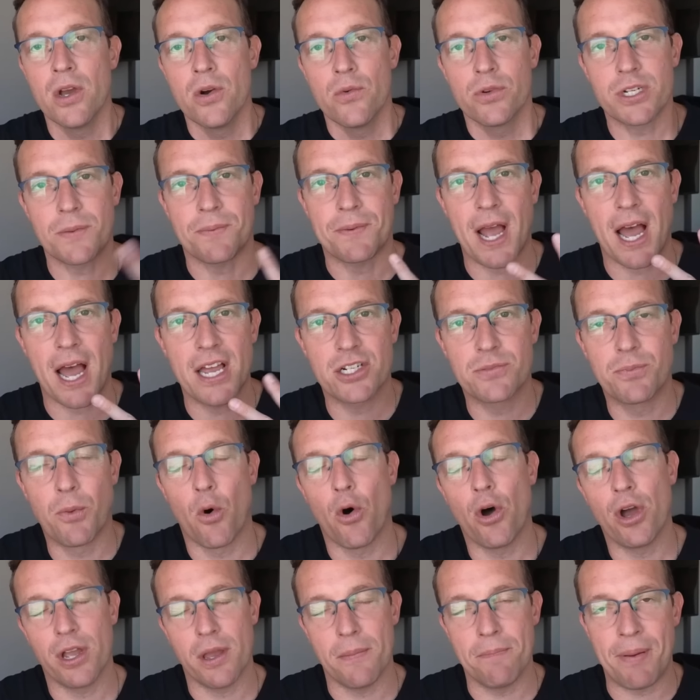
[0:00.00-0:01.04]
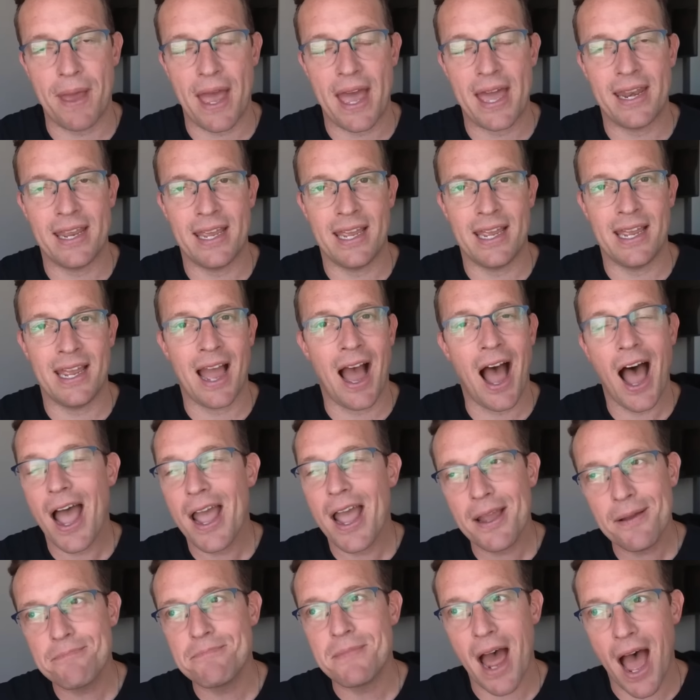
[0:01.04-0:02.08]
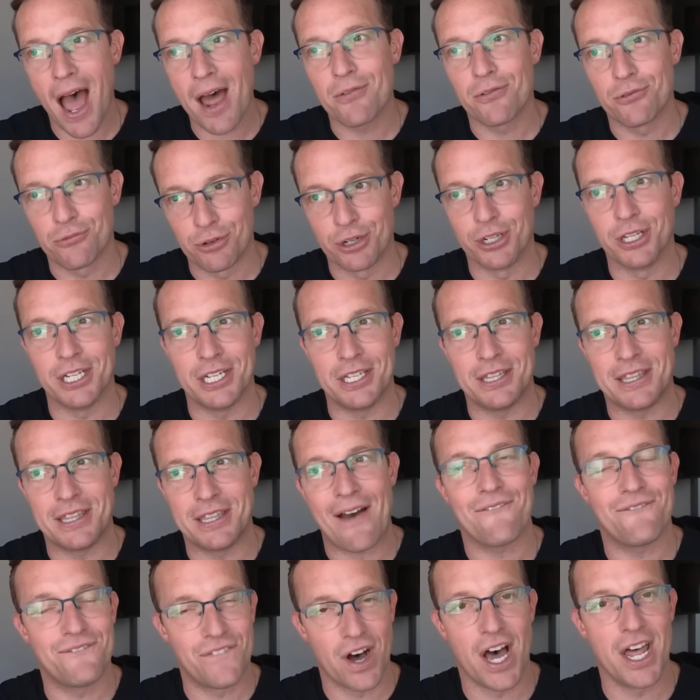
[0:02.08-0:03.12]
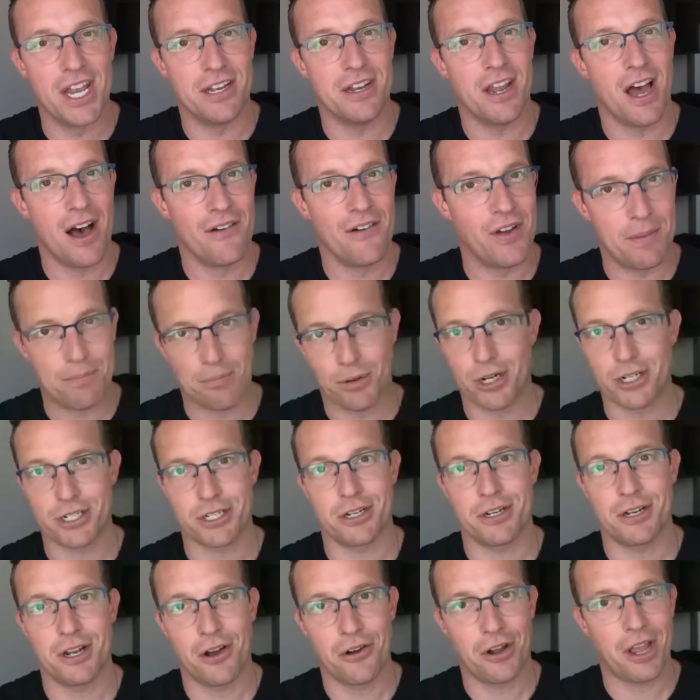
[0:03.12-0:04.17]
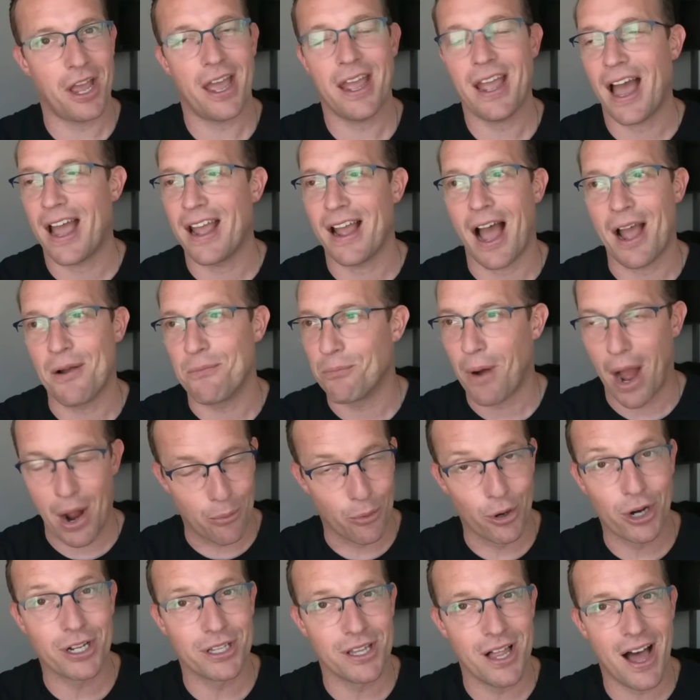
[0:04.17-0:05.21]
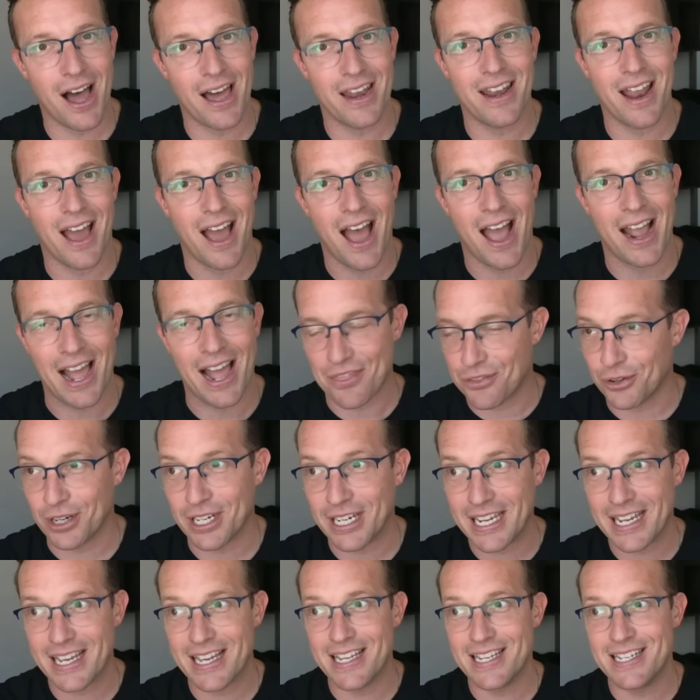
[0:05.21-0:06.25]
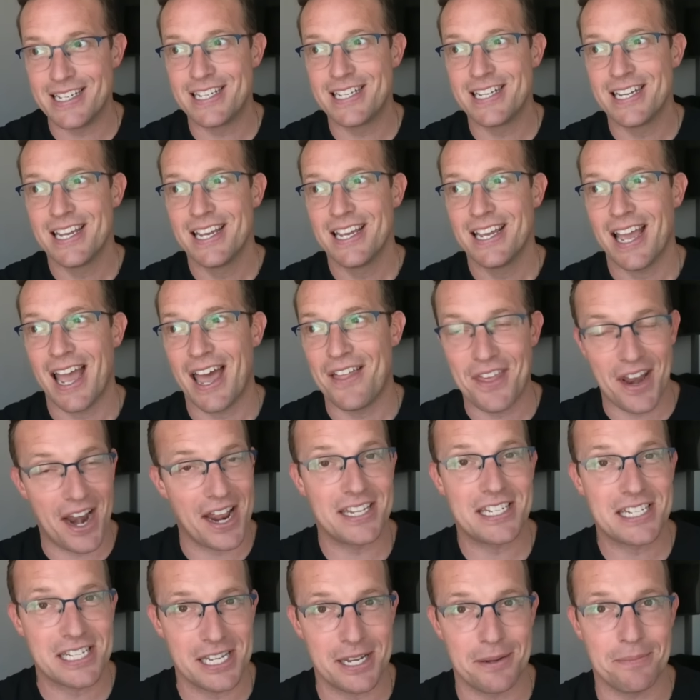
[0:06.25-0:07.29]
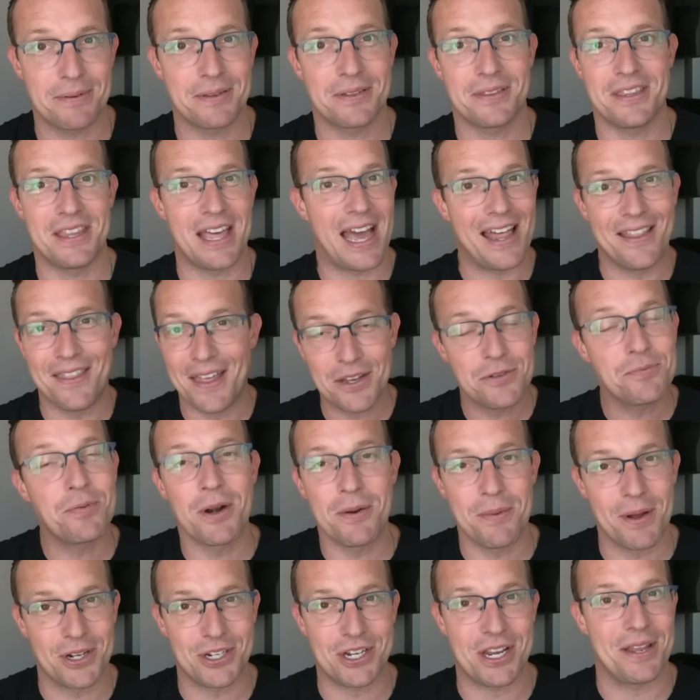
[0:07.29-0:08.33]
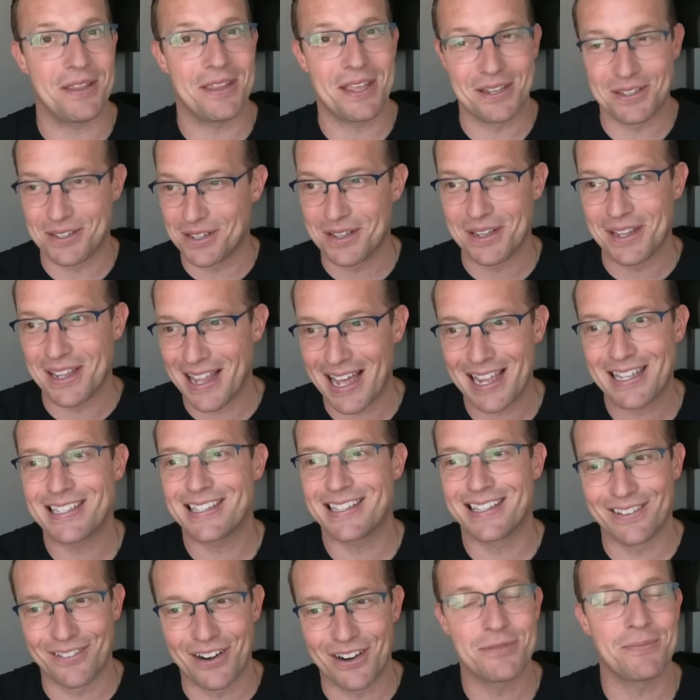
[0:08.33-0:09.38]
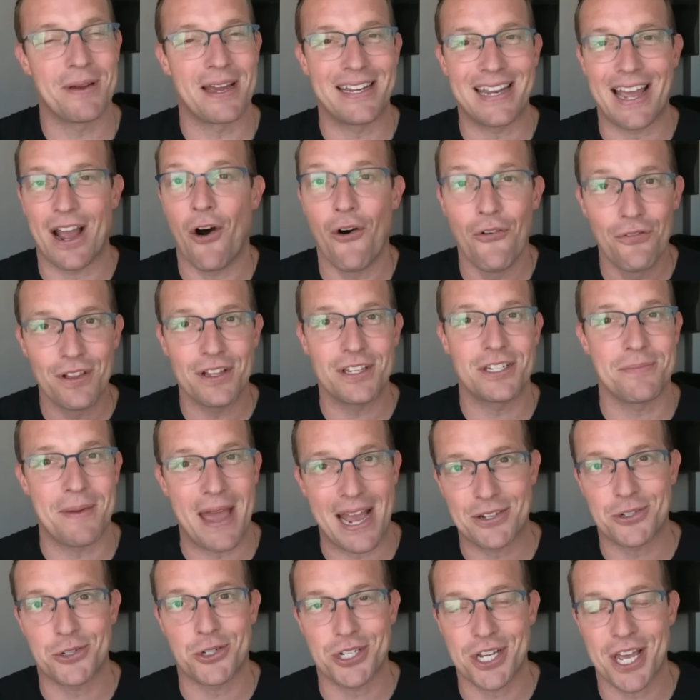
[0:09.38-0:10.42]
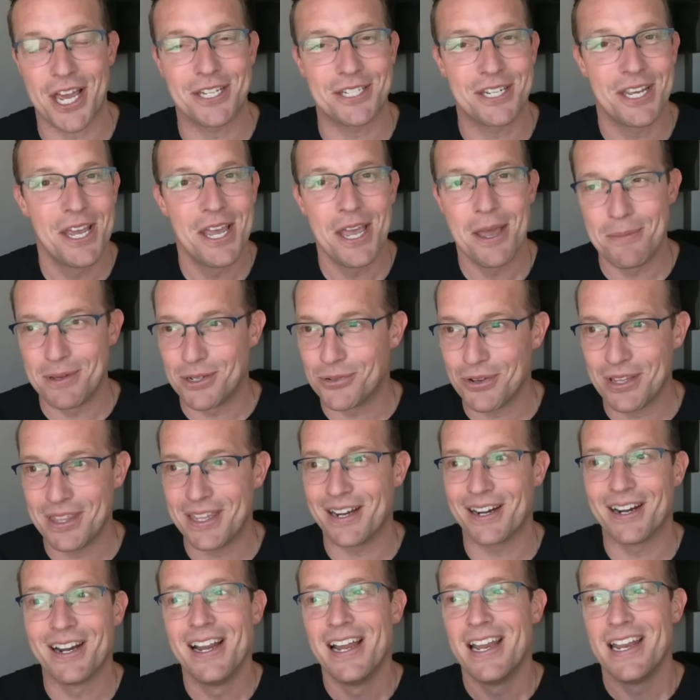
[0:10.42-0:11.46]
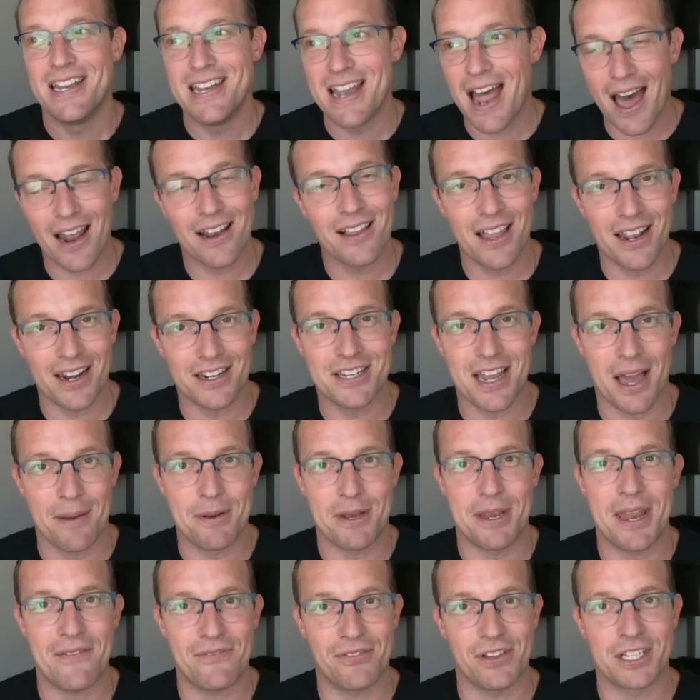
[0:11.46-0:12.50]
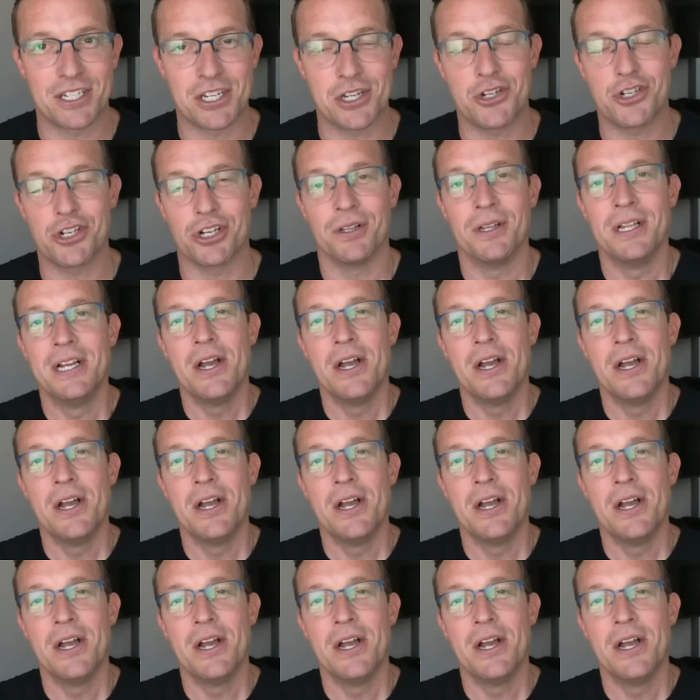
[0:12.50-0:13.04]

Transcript: What's up, guys? Boy, Benny. I'm not really that fun of a person, okay? I work a lot. I got three kids. And then I sleep. That's pretty much it. That's the rest of my day. Hopefully some exercise in between there. Not a lot of time to Netflix and chill.